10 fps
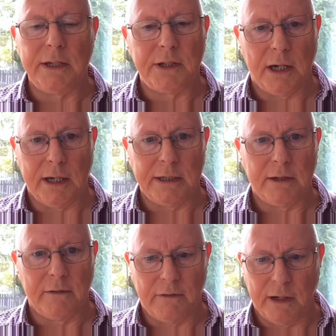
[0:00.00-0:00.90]
died
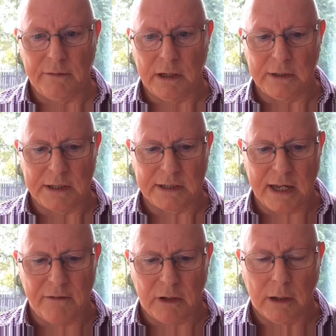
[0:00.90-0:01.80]
in
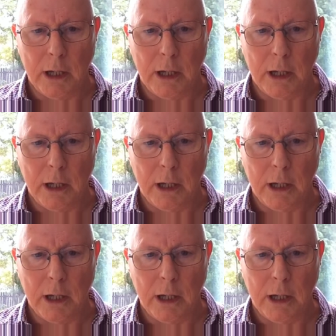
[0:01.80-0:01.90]
597.